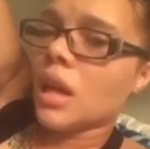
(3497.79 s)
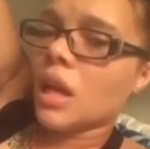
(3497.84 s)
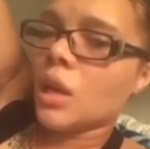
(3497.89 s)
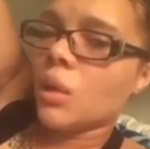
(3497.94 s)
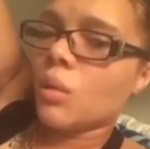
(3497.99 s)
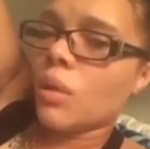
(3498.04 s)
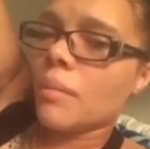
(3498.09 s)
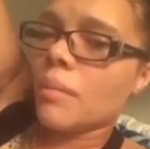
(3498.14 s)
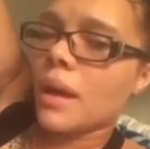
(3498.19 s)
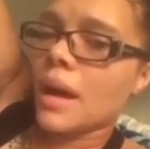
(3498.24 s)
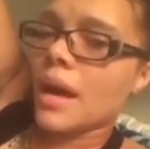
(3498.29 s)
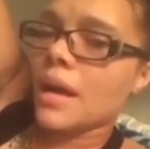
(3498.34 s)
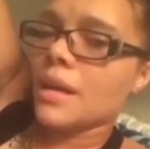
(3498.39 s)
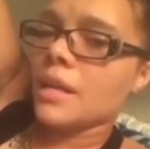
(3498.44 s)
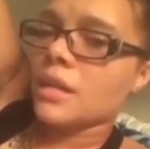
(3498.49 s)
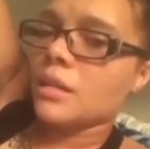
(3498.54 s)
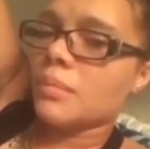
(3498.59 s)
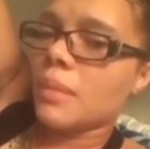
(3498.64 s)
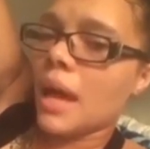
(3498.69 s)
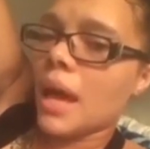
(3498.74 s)
You went
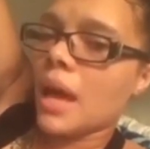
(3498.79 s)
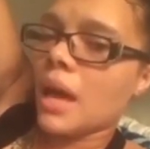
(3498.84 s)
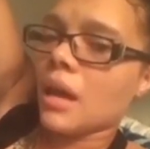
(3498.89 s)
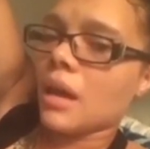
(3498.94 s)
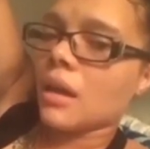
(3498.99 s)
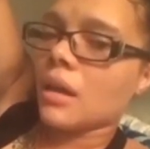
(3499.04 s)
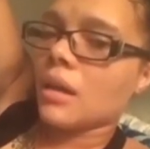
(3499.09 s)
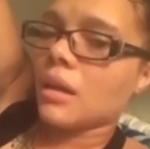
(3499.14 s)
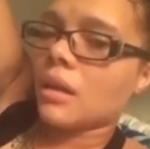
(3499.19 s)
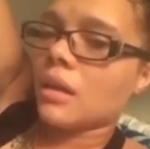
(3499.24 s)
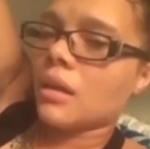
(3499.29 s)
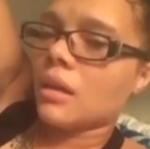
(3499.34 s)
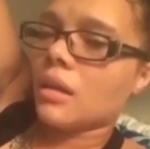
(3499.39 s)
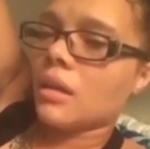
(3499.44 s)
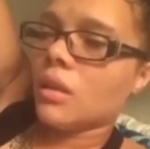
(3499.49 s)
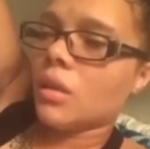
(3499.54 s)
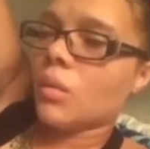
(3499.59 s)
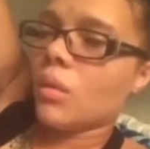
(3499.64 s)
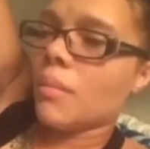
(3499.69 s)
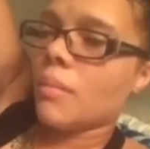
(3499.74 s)
behind his back.
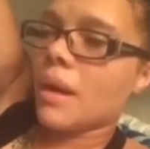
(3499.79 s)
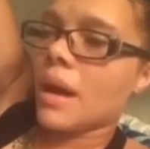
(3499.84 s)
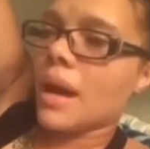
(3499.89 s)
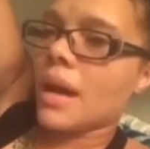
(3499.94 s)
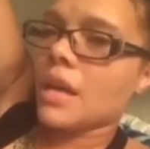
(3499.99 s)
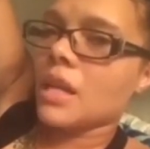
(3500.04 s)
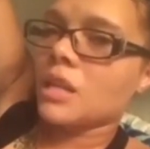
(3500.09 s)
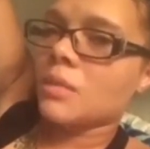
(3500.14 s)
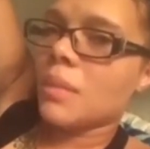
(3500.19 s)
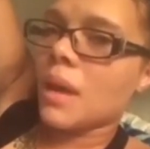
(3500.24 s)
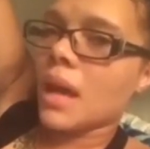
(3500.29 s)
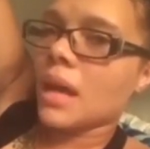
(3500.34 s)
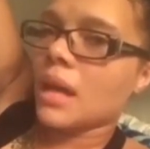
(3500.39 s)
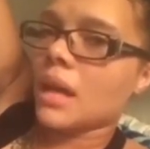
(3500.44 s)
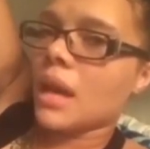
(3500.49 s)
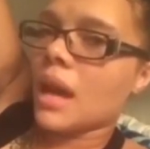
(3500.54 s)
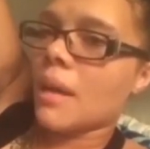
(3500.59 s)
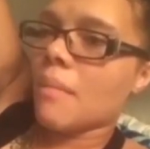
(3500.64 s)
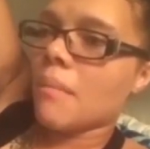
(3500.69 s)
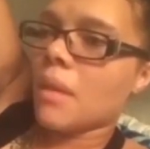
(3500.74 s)
You went behind his back
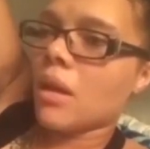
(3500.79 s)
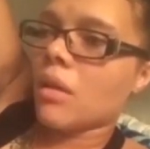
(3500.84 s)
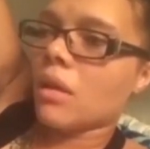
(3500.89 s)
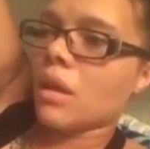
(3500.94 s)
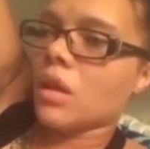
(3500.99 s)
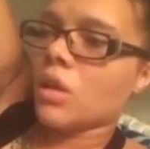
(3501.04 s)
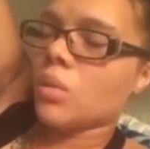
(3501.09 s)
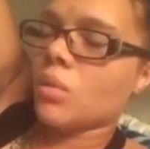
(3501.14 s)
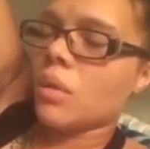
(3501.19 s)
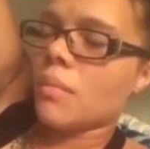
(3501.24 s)
and got married.